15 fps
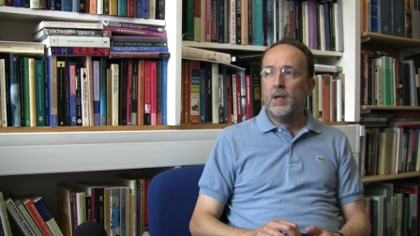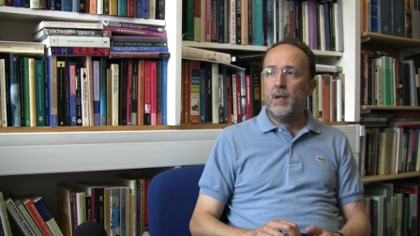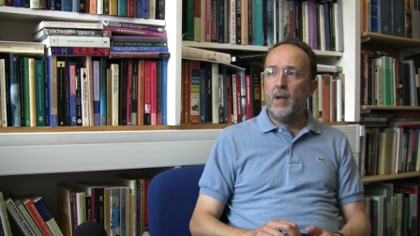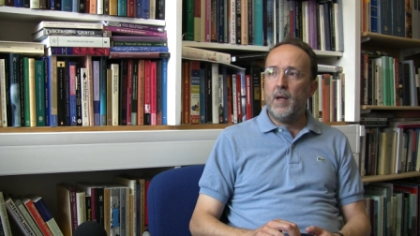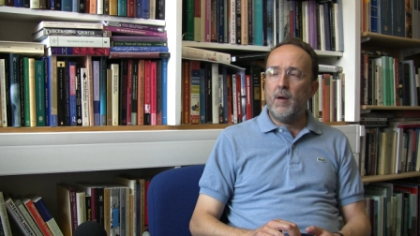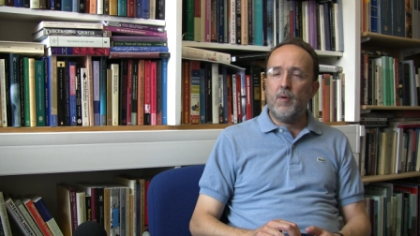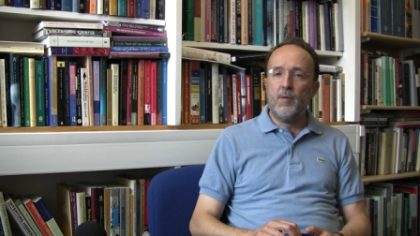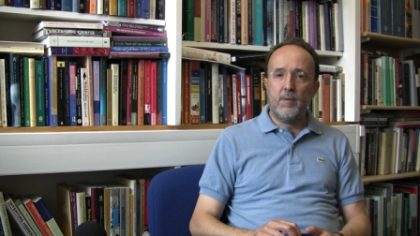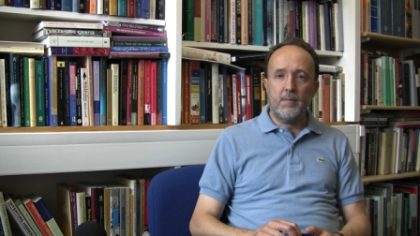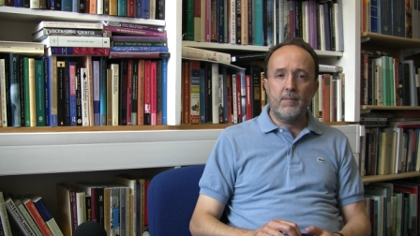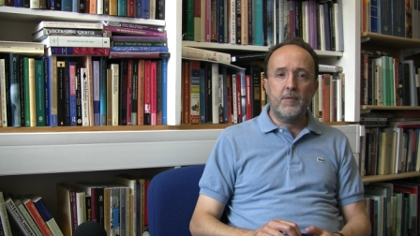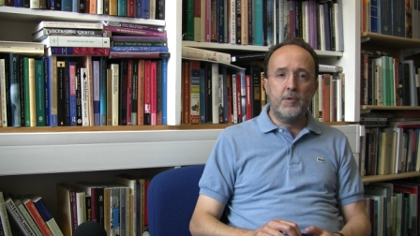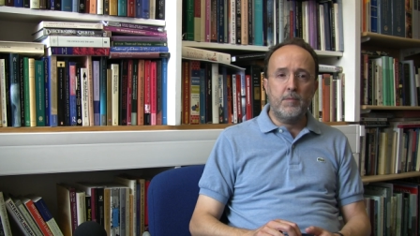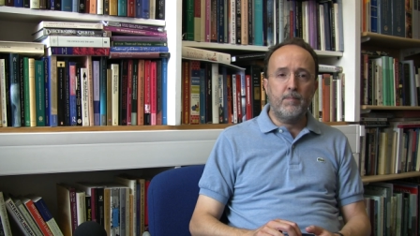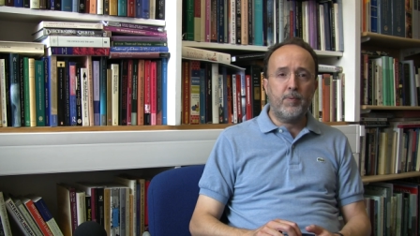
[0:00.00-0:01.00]
Now,
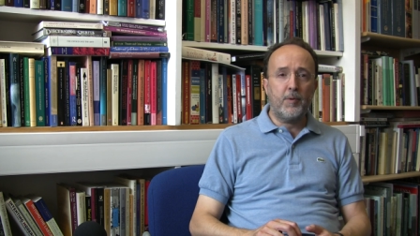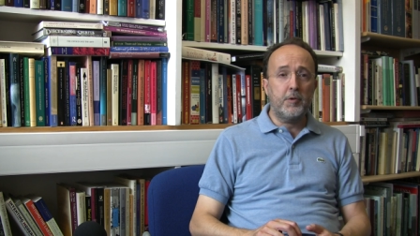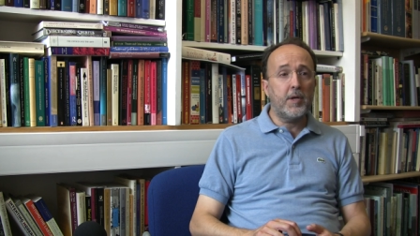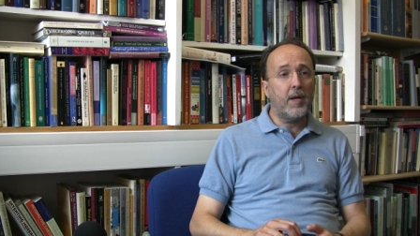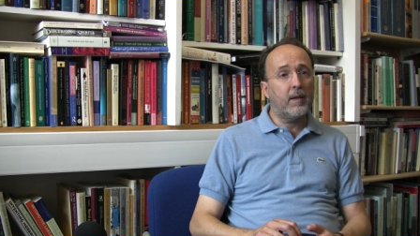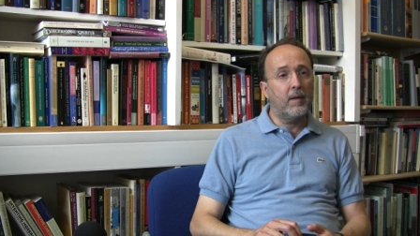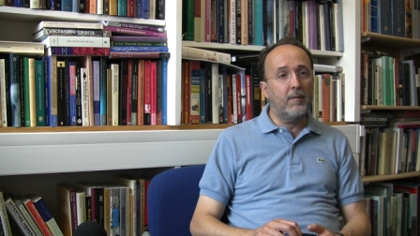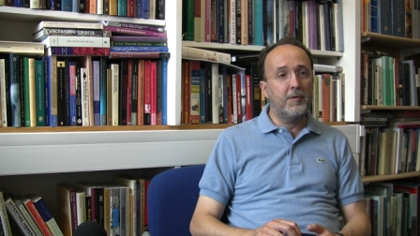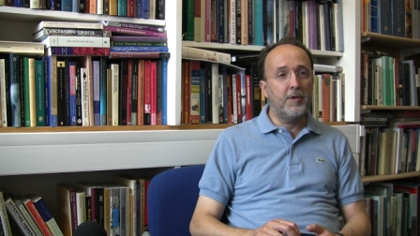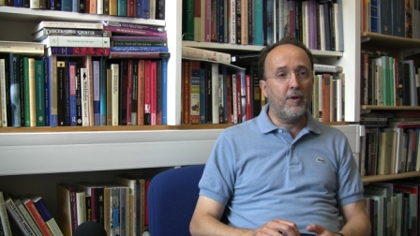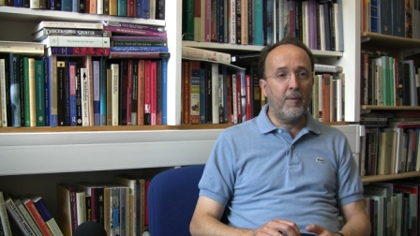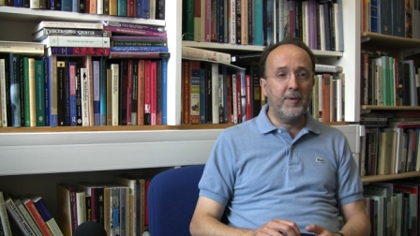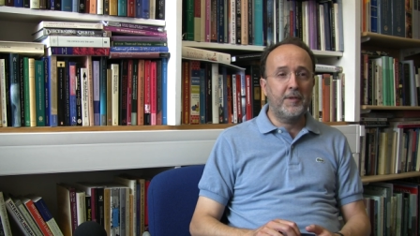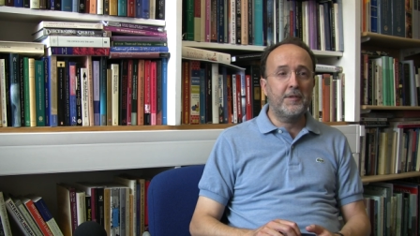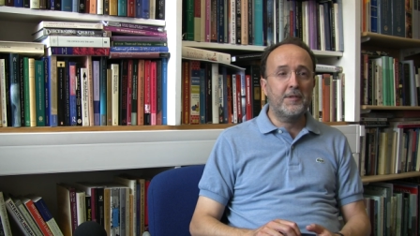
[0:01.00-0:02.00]
projective
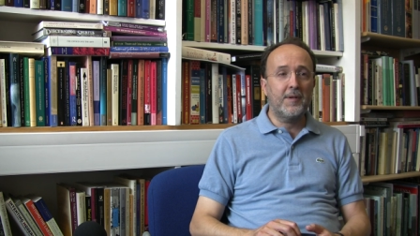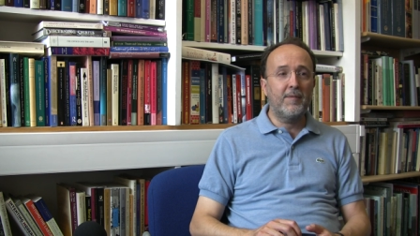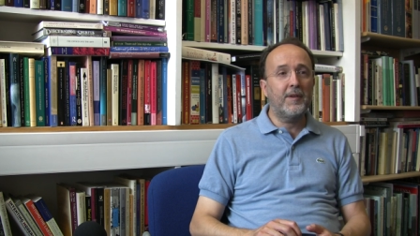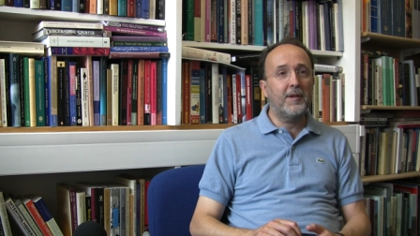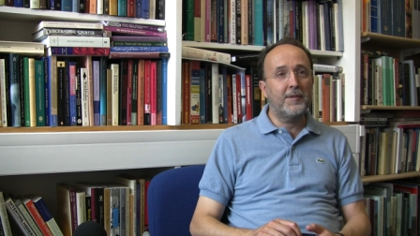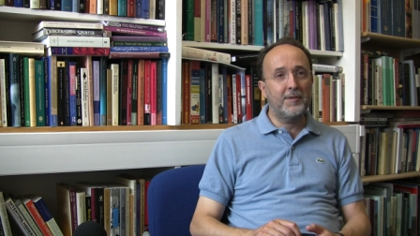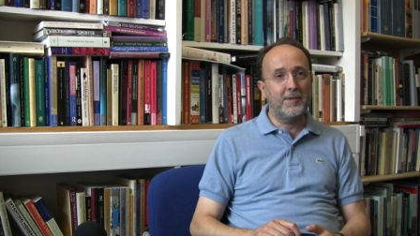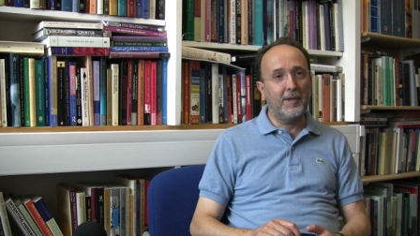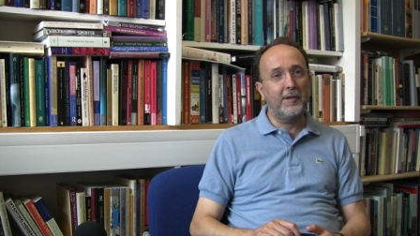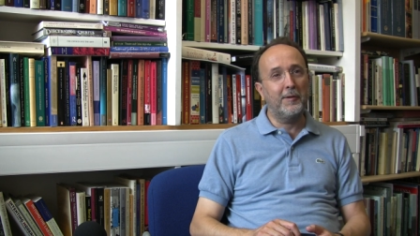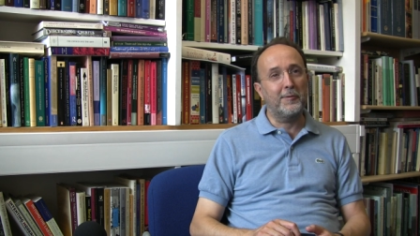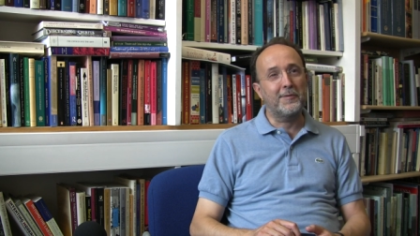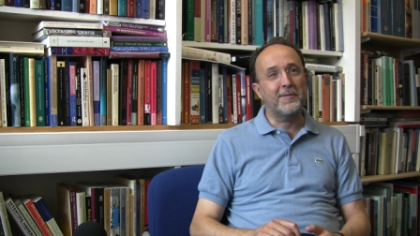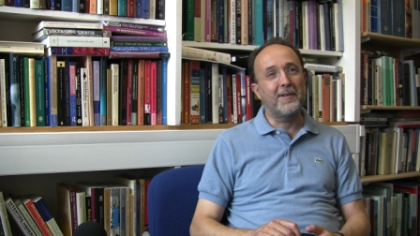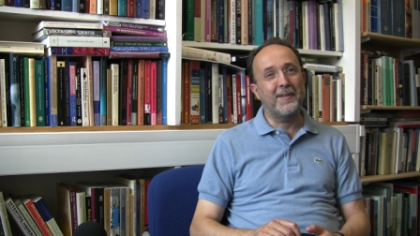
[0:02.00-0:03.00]
geometry is a very
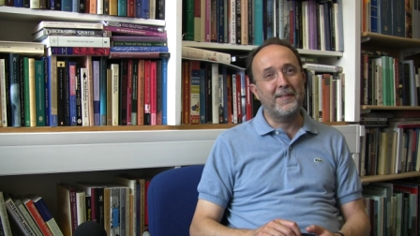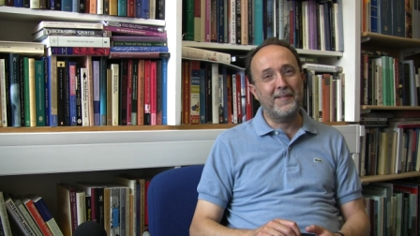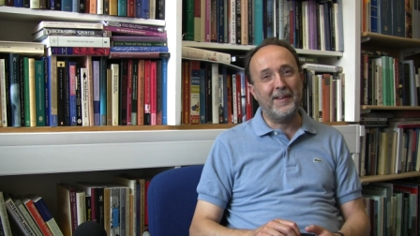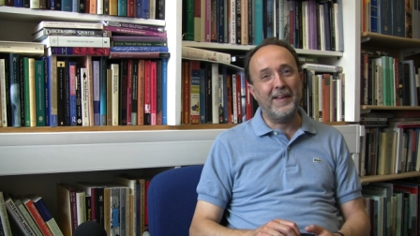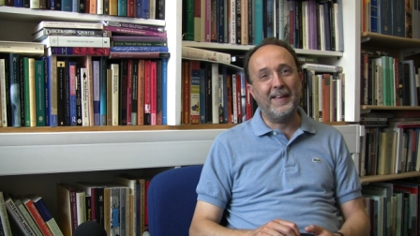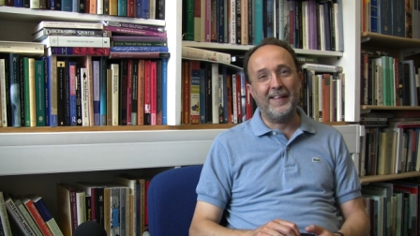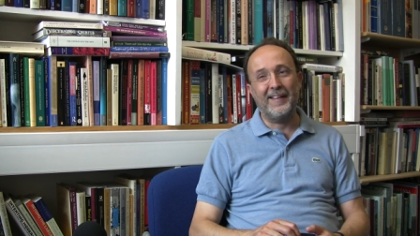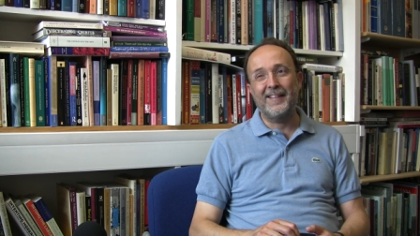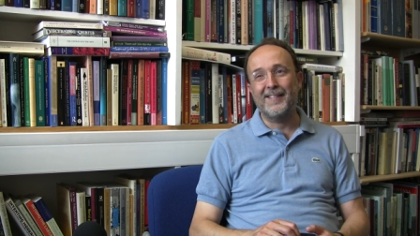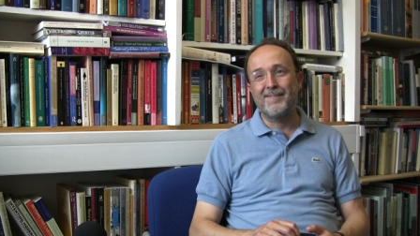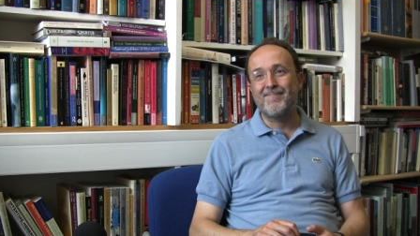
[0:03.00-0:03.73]
serious thing.